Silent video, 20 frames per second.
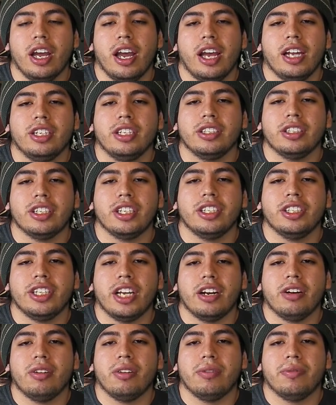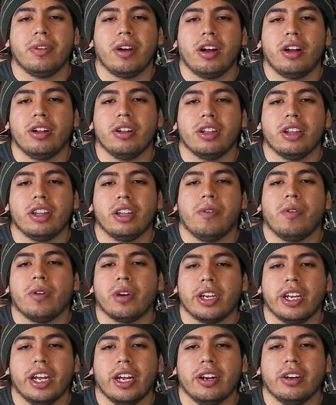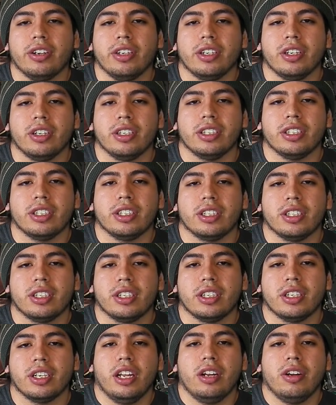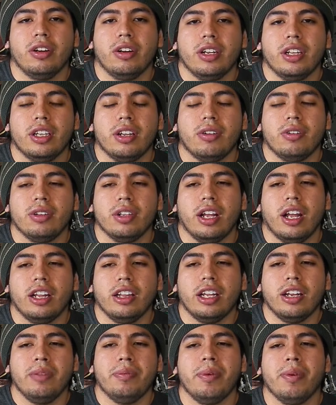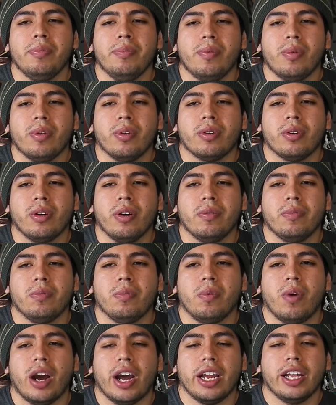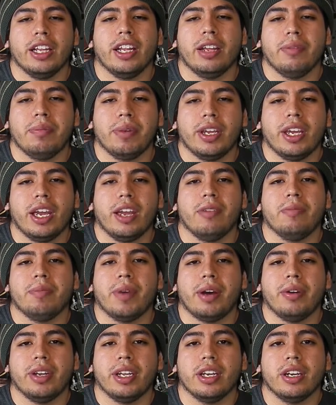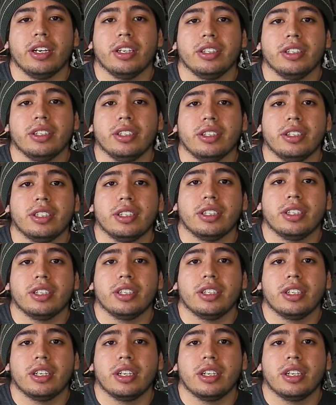And just in general, of all four characters, they could have told a little bit more of why they became bounty hunters.